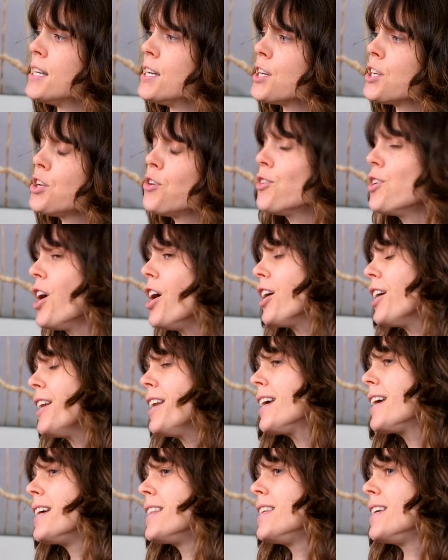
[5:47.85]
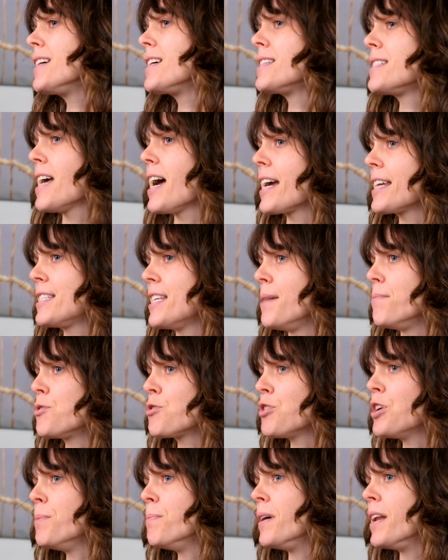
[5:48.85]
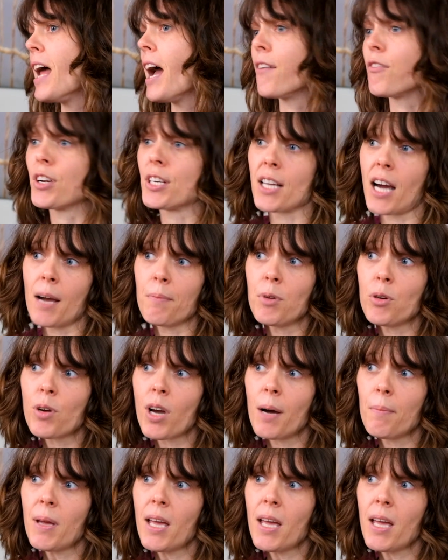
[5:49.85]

You're not going to get the exact same treatment every time you come